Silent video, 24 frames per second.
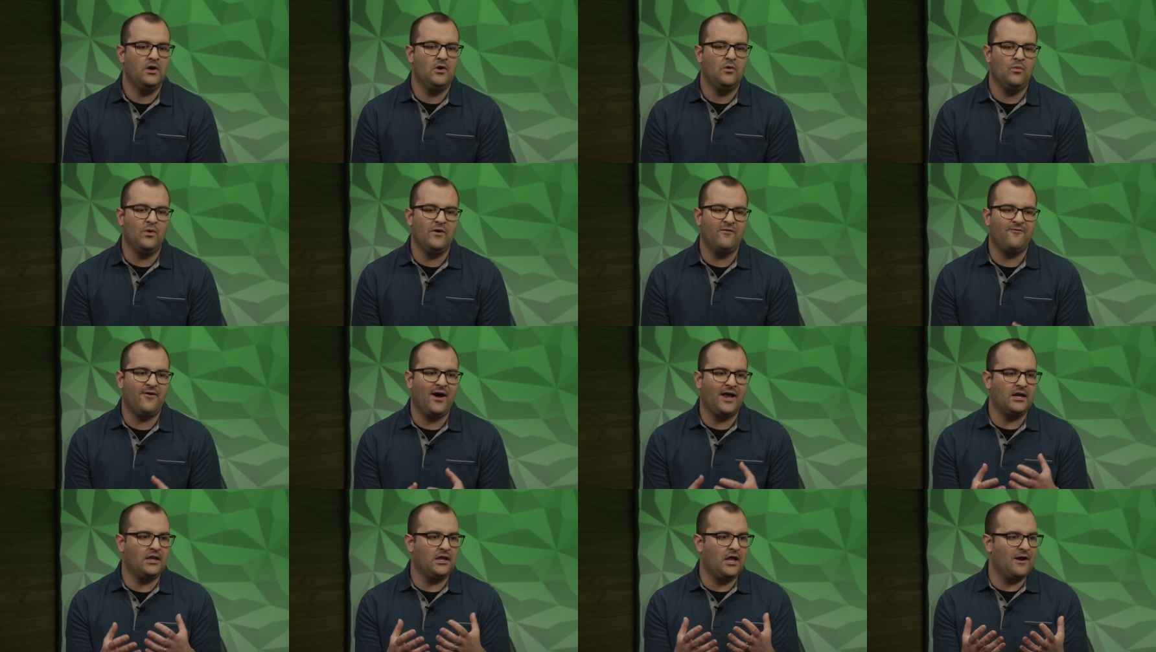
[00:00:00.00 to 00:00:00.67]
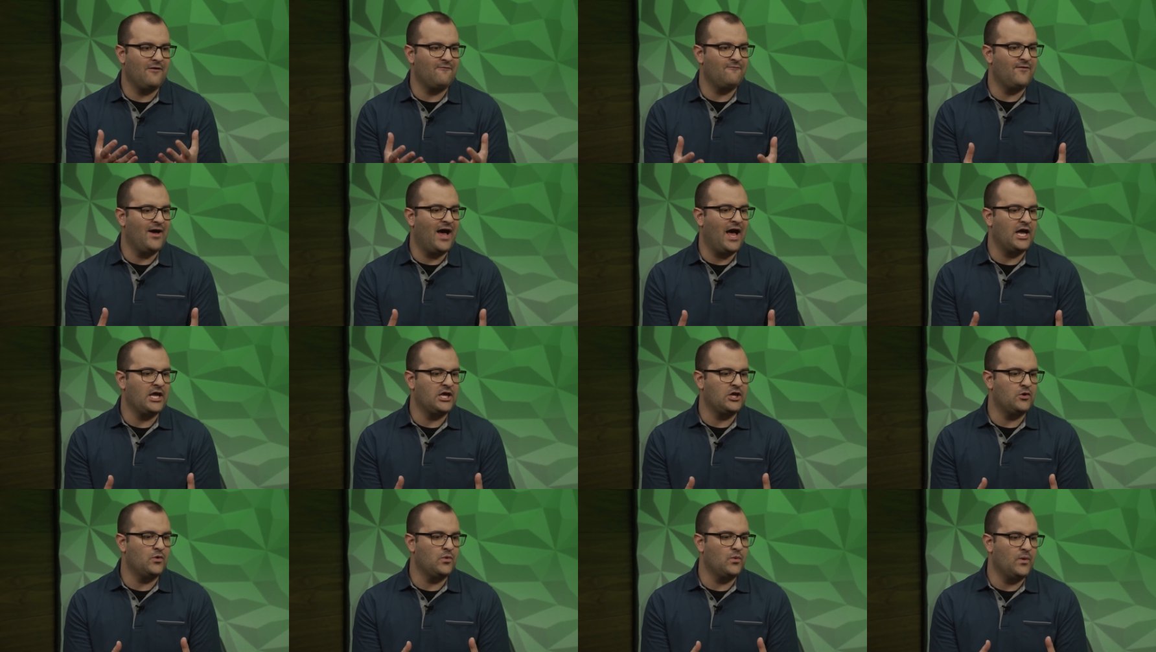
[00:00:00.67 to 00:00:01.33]
We find a lot of
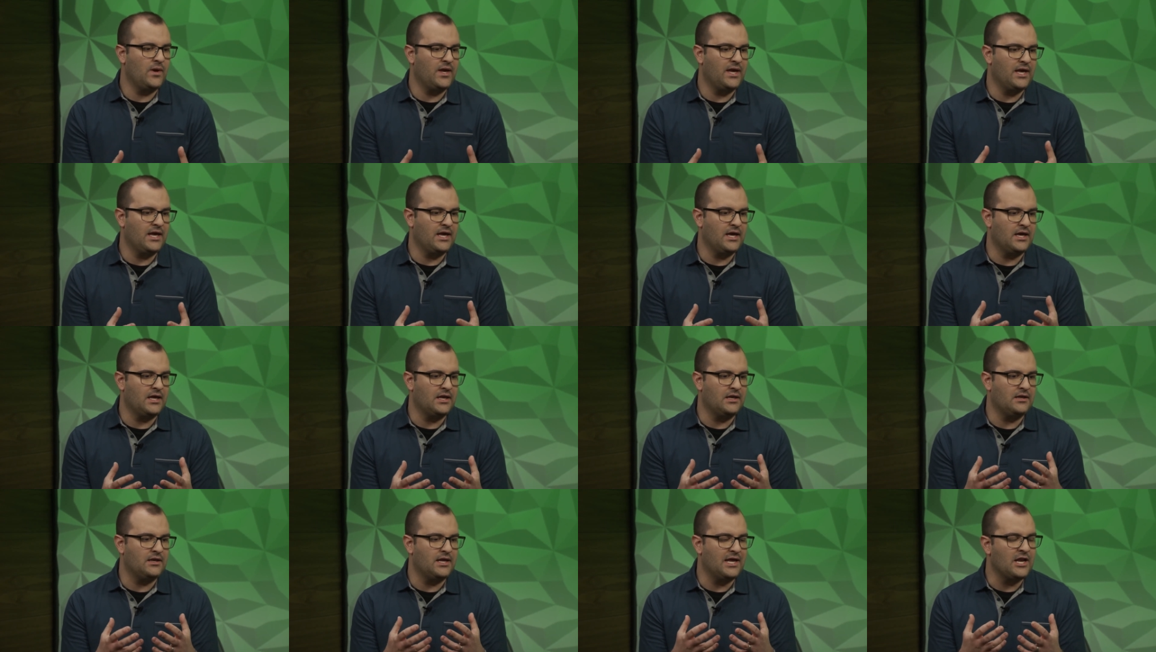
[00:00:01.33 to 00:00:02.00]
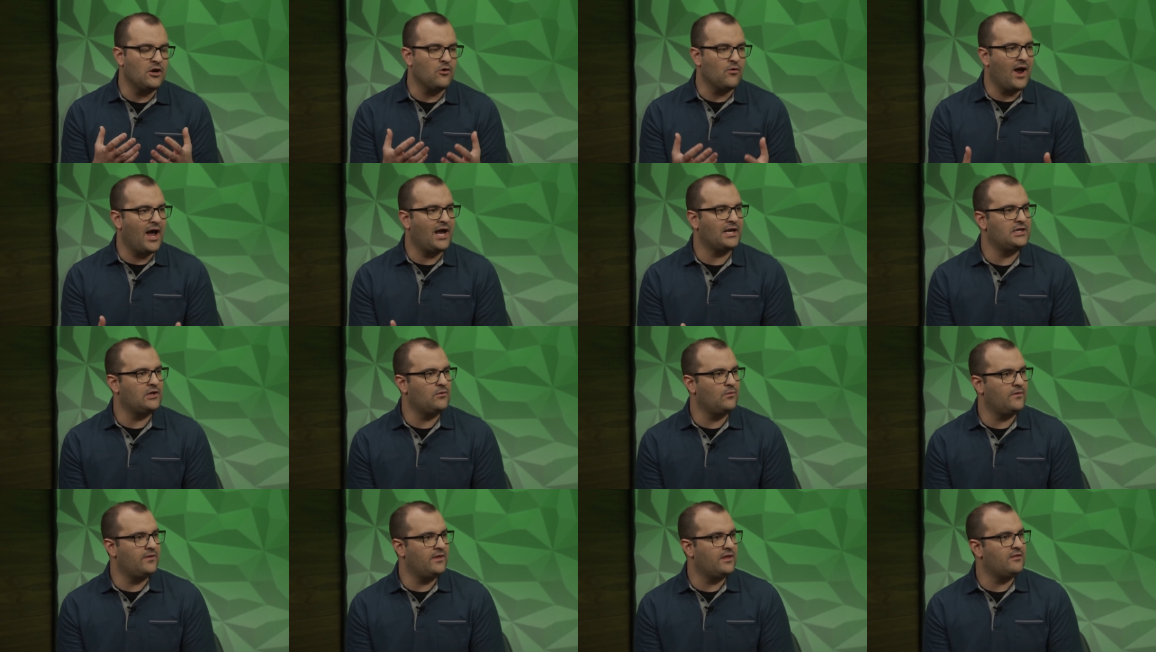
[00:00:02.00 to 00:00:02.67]
value in
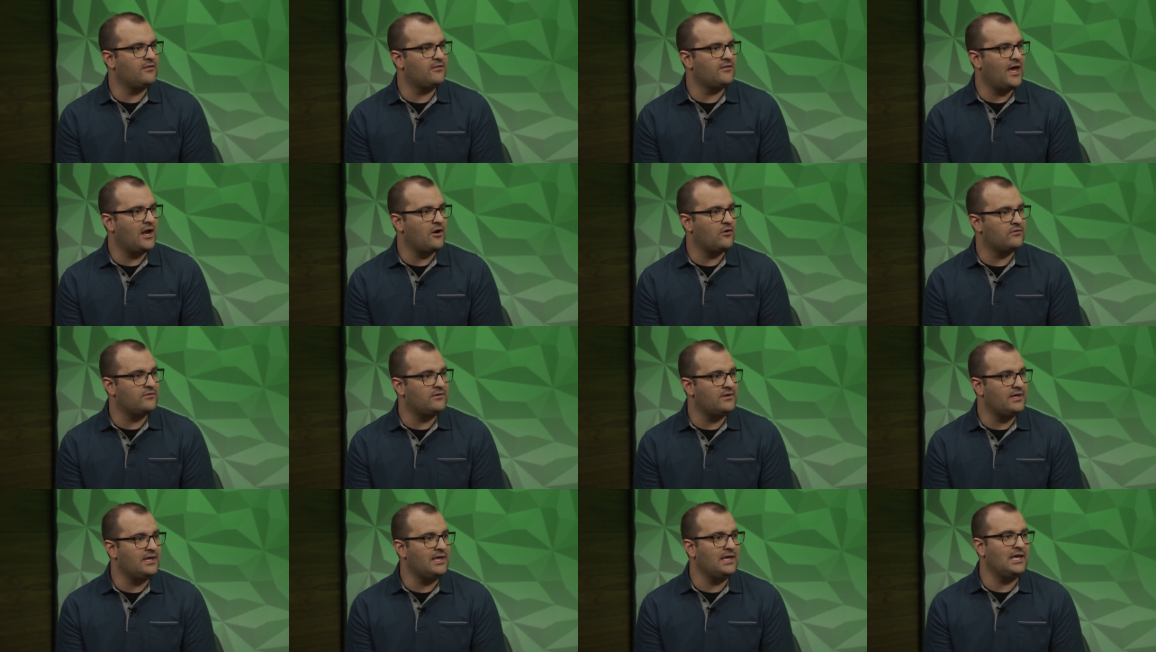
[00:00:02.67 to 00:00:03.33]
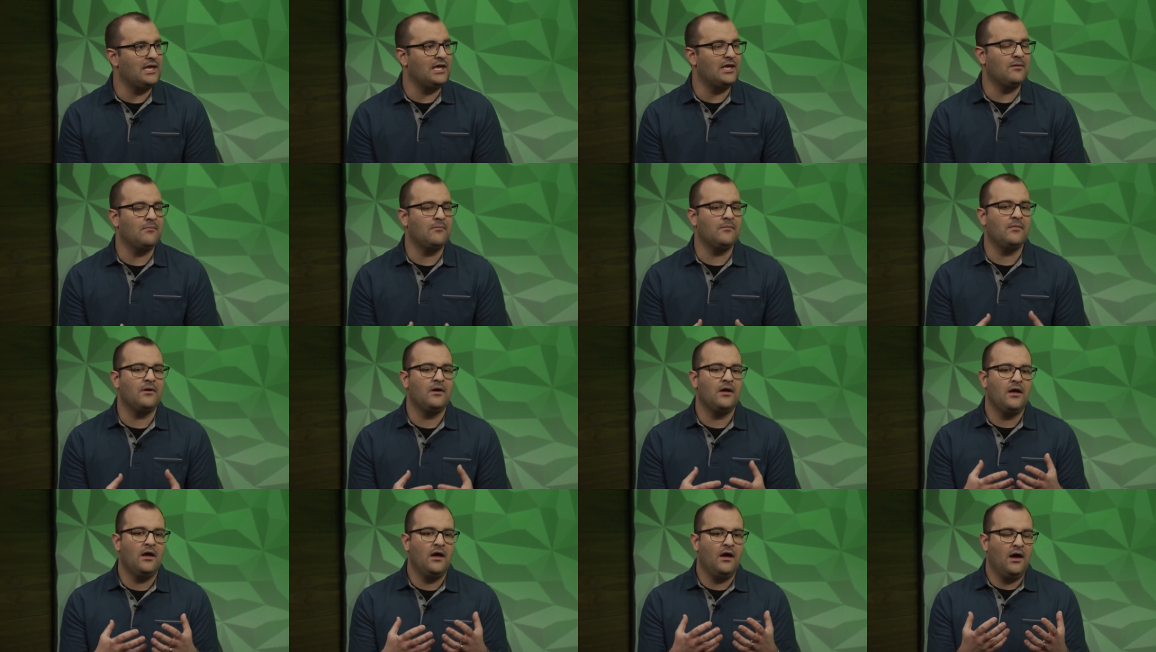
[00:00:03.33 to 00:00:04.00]
interacting with the Insider
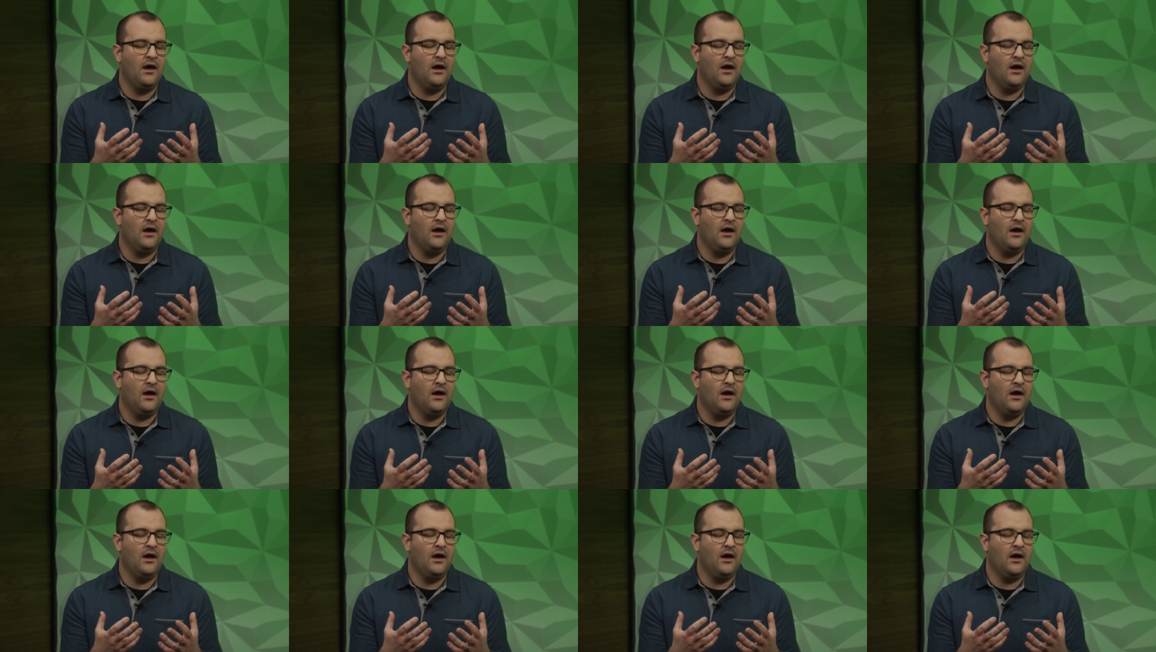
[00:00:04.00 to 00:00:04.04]
team,